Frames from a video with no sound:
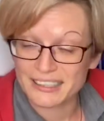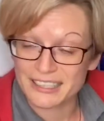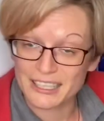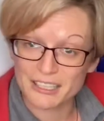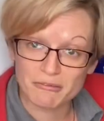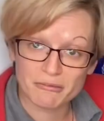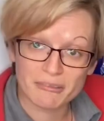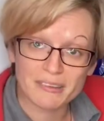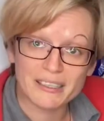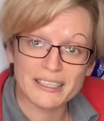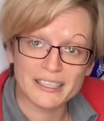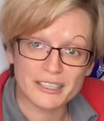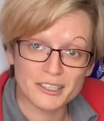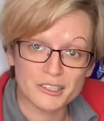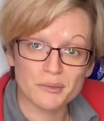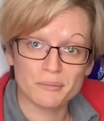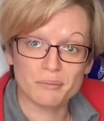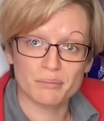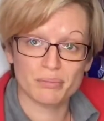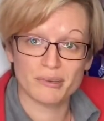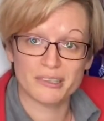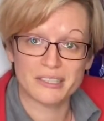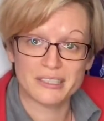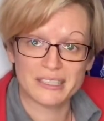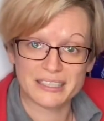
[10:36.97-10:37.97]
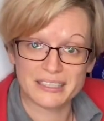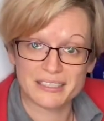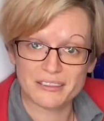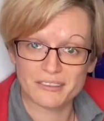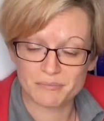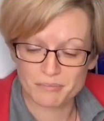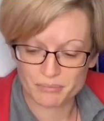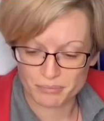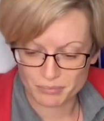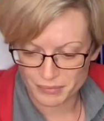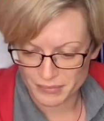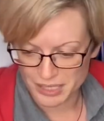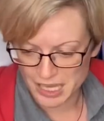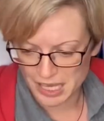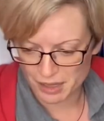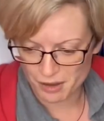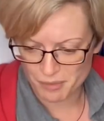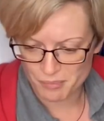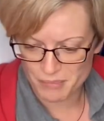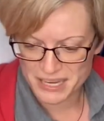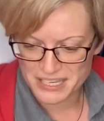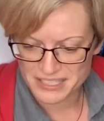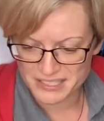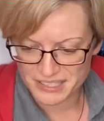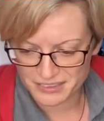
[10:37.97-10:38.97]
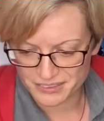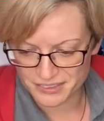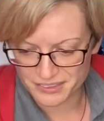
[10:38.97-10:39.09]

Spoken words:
a really good breeding mating